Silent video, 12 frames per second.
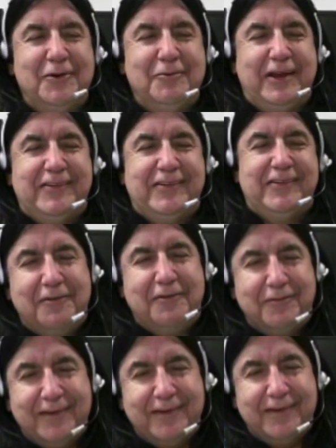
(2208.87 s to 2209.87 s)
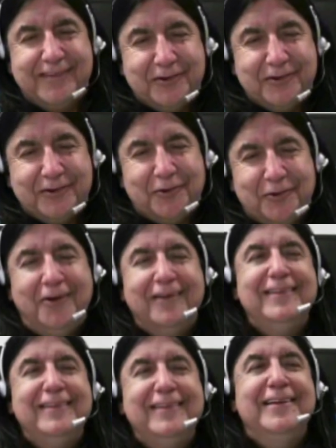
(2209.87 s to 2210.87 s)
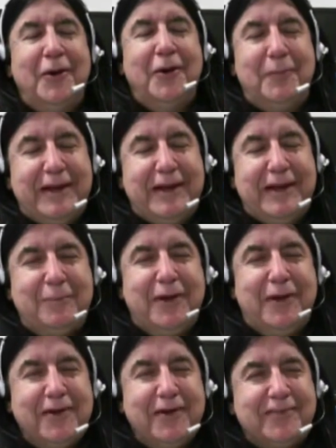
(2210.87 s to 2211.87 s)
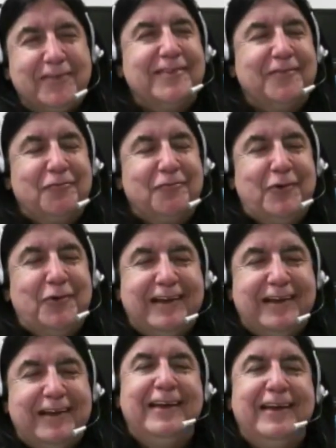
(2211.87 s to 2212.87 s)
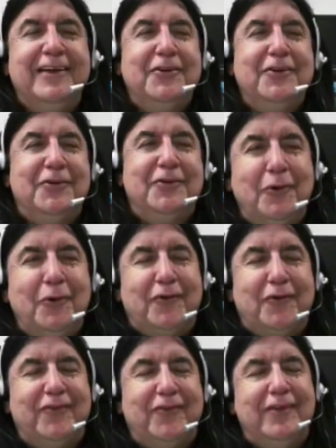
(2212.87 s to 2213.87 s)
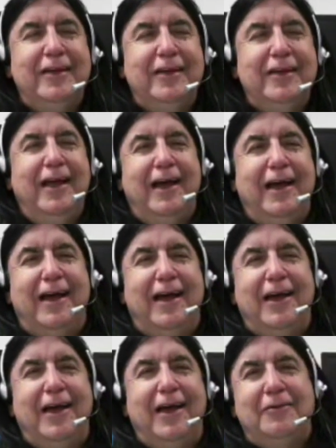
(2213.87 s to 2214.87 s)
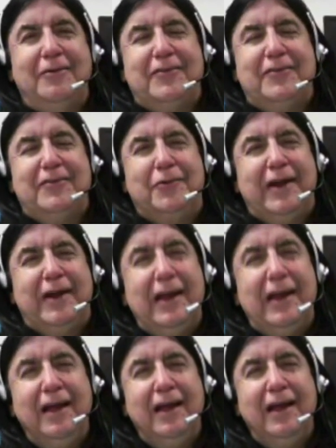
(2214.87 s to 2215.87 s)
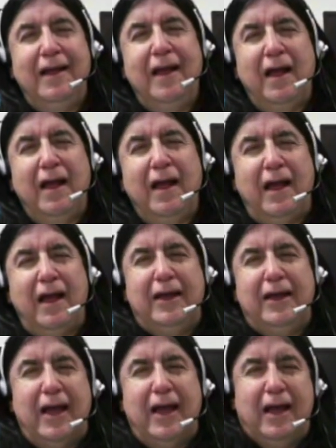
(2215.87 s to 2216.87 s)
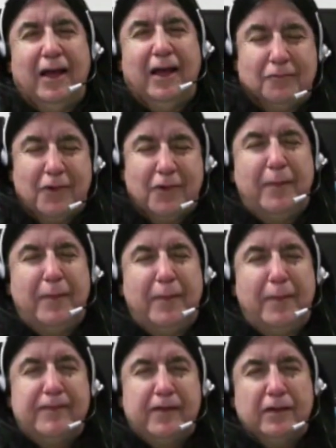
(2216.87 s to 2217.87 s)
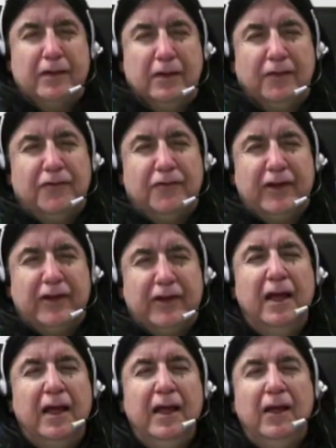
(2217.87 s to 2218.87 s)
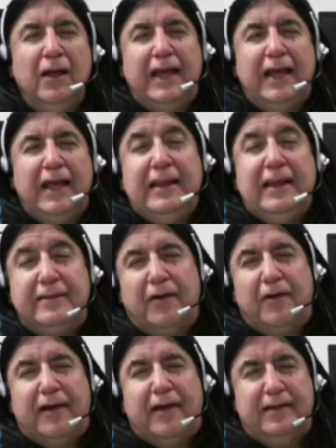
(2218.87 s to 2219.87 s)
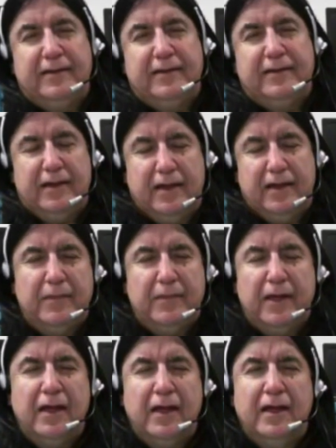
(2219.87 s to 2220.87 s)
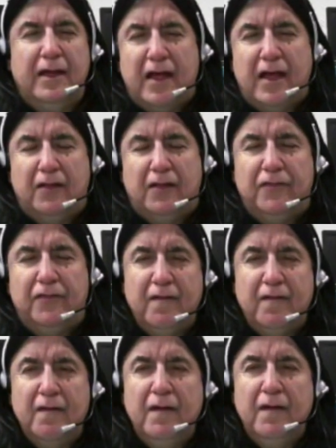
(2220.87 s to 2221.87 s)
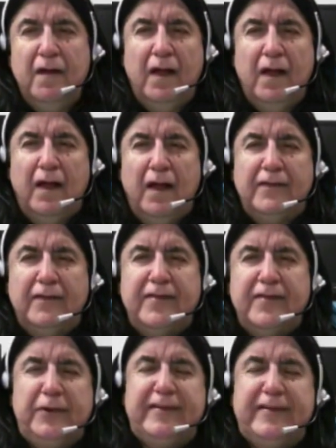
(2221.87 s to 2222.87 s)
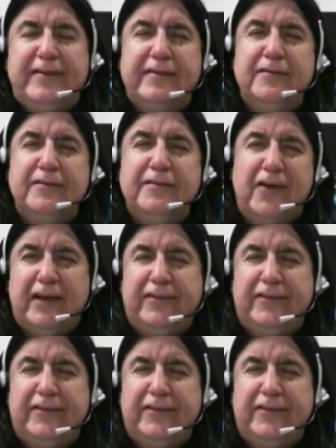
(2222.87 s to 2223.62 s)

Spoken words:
which can restore or begin a process of working towards restoring a robust, unitary, integrated self, a self which isn't fractured.